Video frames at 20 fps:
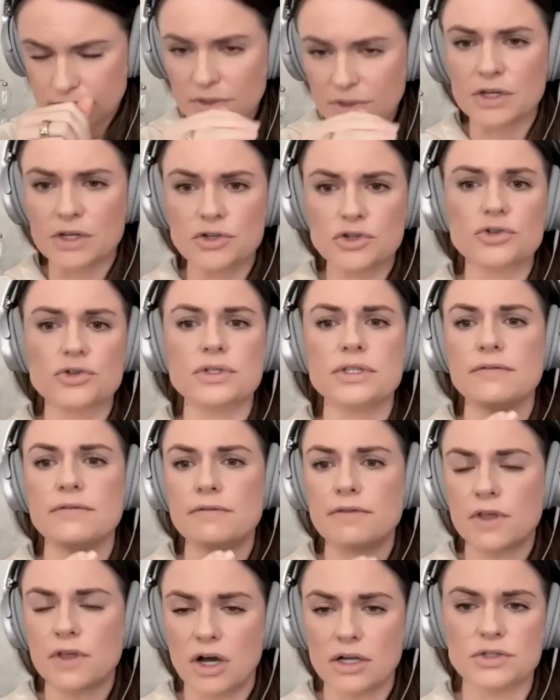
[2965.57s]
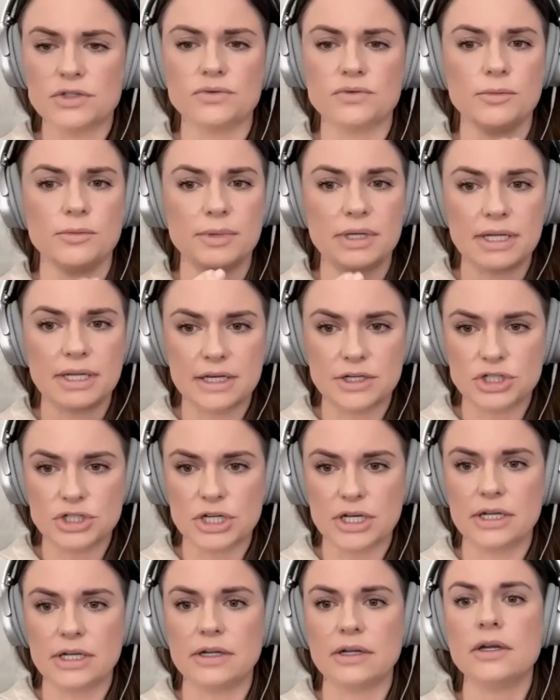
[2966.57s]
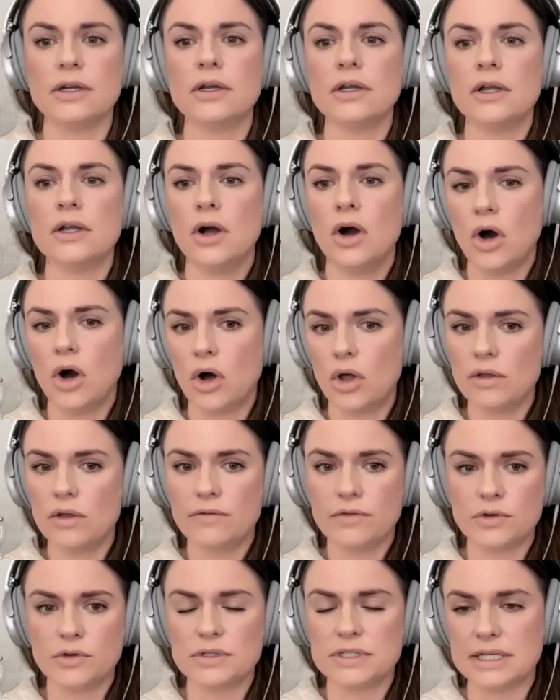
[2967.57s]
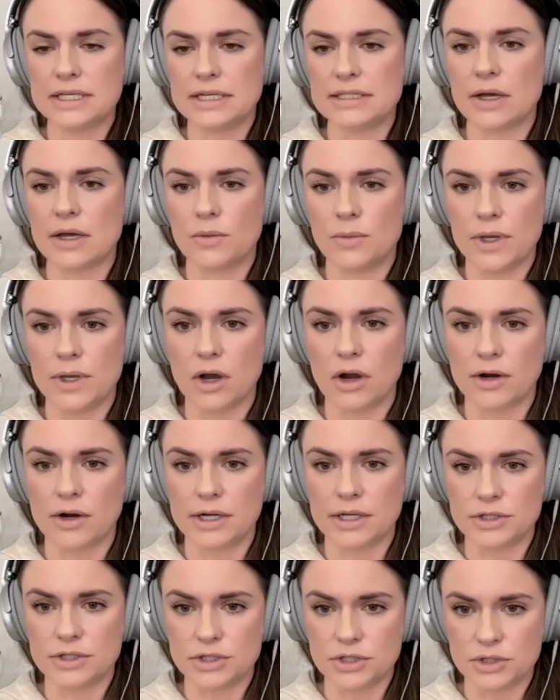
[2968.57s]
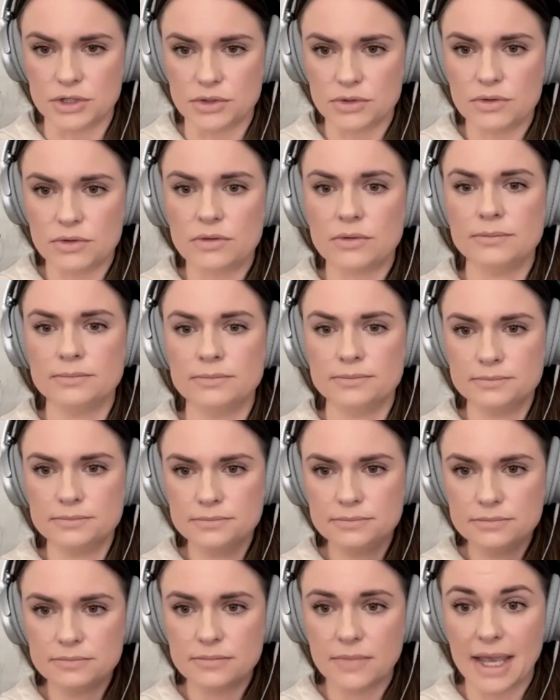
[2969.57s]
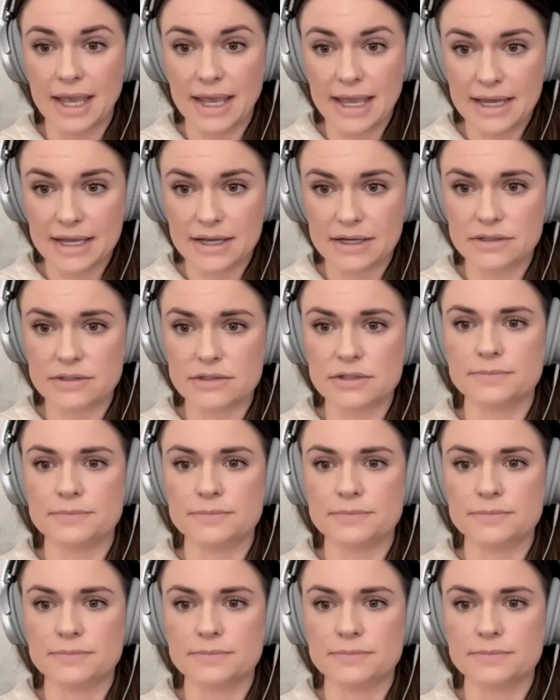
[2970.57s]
intrusive thoughts, rumination, all of those things that we already do? And